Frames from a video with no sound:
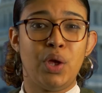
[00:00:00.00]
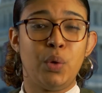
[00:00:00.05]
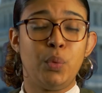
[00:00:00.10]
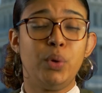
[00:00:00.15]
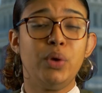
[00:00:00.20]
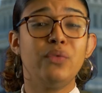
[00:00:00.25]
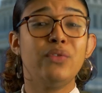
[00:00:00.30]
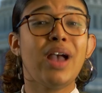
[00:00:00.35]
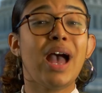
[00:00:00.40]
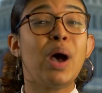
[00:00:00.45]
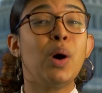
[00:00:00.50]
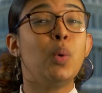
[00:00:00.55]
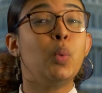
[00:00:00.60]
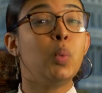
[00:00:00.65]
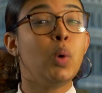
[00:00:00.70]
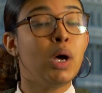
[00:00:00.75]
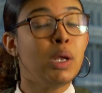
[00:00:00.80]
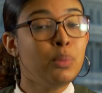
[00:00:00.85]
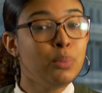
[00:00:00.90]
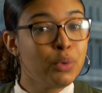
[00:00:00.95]
We've got
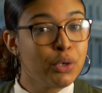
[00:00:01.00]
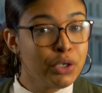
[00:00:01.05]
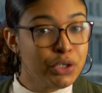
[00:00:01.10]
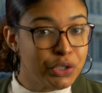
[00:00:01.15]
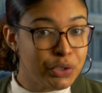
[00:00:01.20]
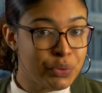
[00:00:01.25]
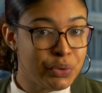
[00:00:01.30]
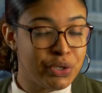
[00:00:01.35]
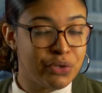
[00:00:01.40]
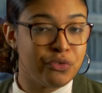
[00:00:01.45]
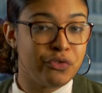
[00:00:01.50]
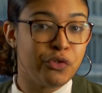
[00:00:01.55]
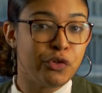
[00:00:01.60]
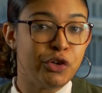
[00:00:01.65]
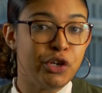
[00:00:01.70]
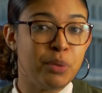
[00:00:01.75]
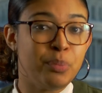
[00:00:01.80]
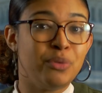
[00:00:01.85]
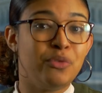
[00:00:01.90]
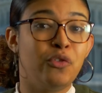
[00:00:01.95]
one more doozy for
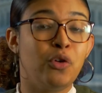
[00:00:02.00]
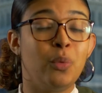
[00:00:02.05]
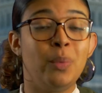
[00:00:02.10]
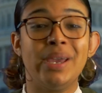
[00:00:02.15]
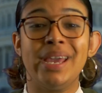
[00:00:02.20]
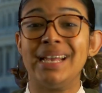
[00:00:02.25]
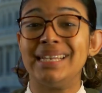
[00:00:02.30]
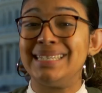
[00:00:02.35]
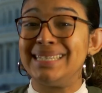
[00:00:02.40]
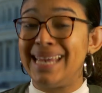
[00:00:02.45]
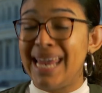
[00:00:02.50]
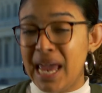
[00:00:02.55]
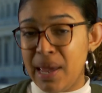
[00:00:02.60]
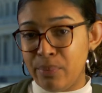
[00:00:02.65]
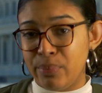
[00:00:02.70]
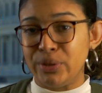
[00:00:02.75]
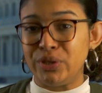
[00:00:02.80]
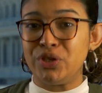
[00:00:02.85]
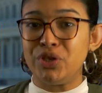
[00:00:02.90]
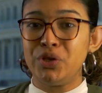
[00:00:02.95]
you before we get to
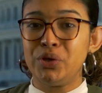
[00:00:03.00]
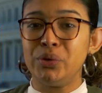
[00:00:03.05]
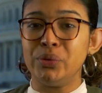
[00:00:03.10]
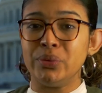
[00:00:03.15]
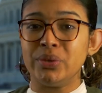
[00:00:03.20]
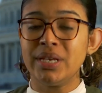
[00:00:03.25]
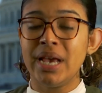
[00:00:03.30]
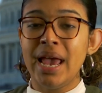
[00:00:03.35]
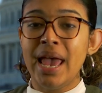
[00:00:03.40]
campus news.